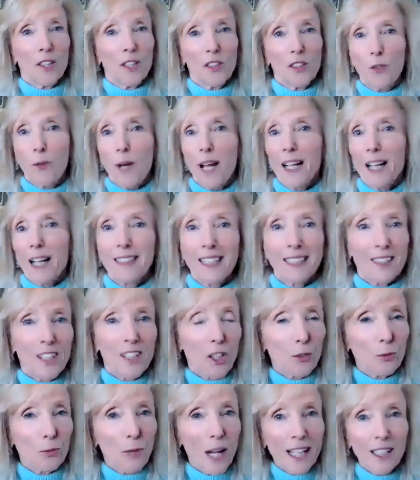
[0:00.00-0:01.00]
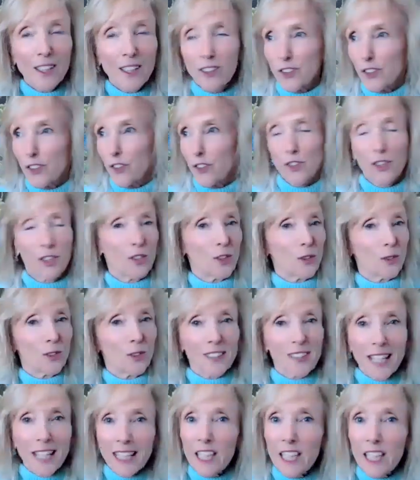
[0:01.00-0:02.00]
to access our records or to do a
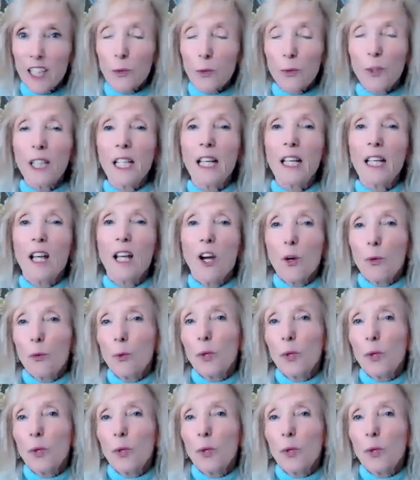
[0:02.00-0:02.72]
psychic reading